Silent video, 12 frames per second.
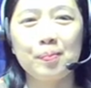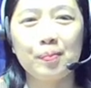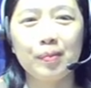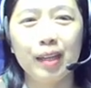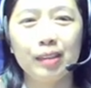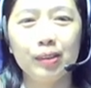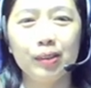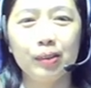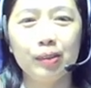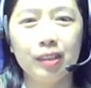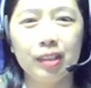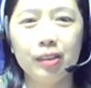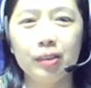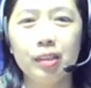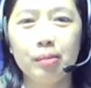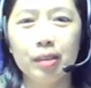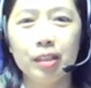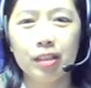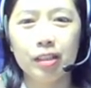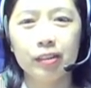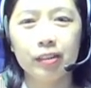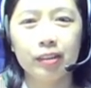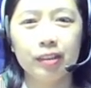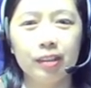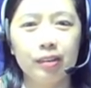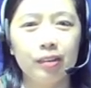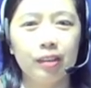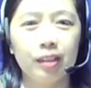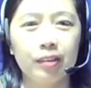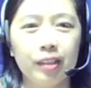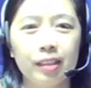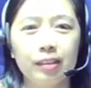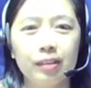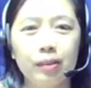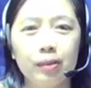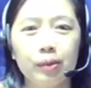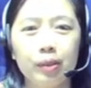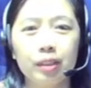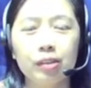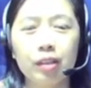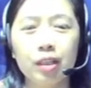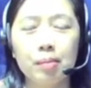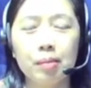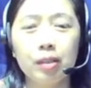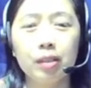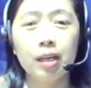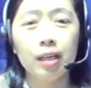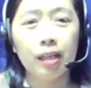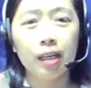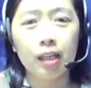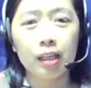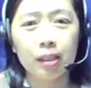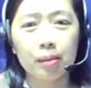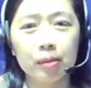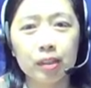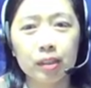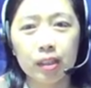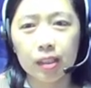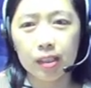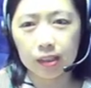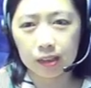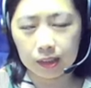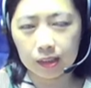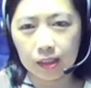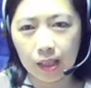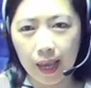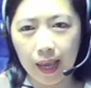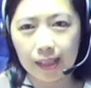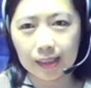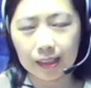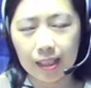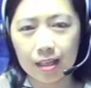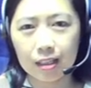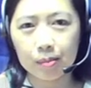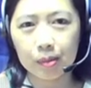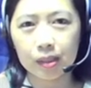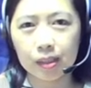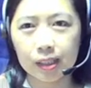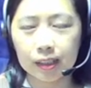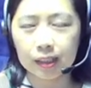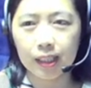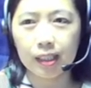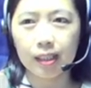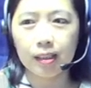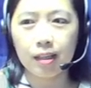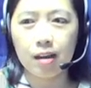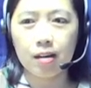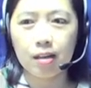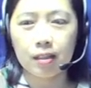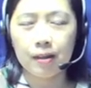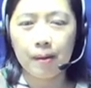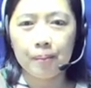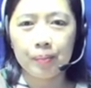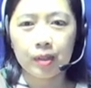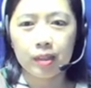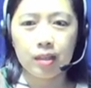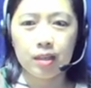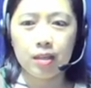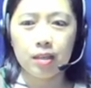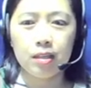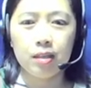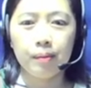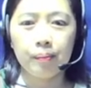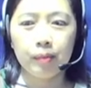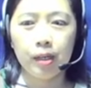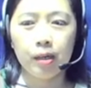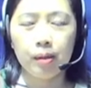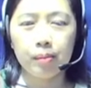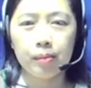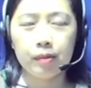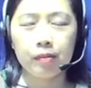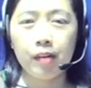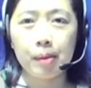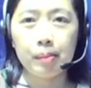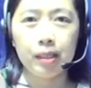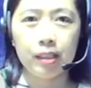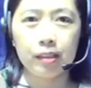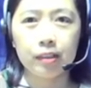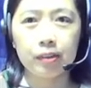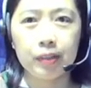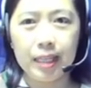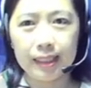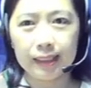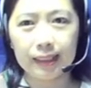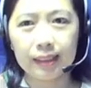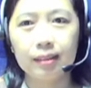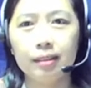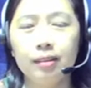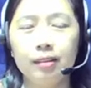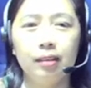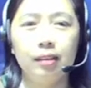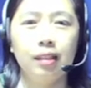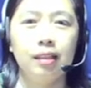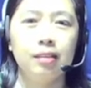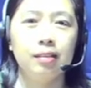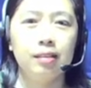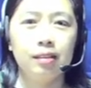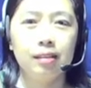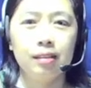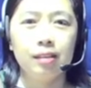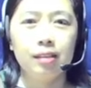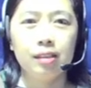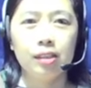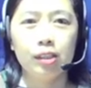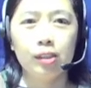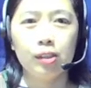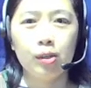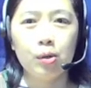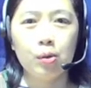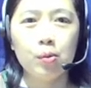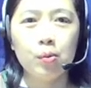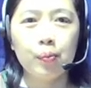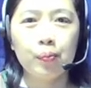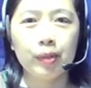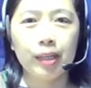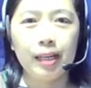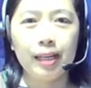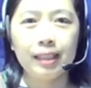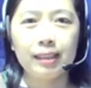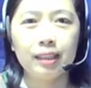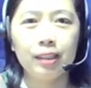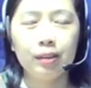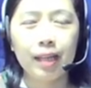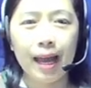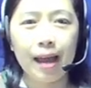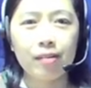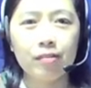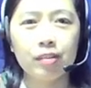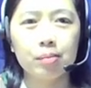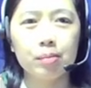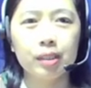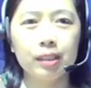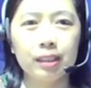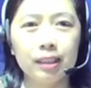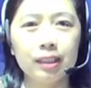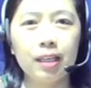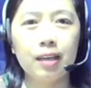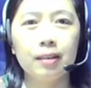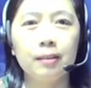So it couldn't be the others or Greens. So you're talking about there is the S here because yeah, they are the family, the Greens. Okay. So, okay, let's do have number 6 here.